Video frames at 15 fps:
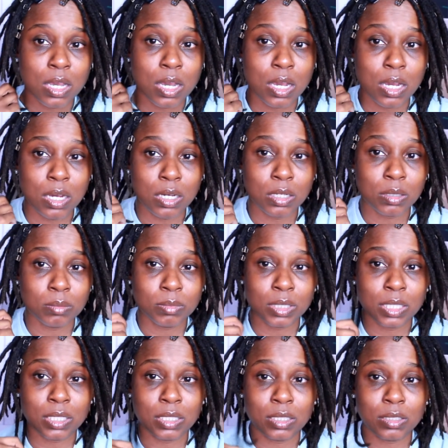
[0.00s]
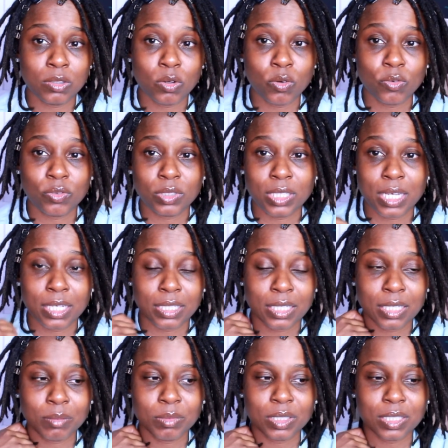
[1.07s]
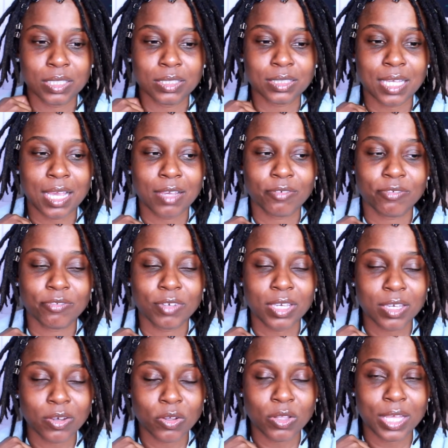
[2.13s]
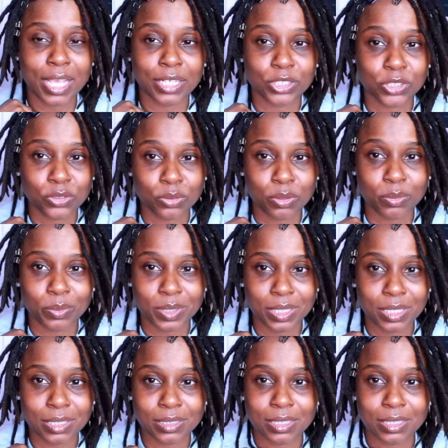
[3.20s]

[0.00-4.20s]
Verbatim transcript: Um, and hopefully I can because I fail at short wigs.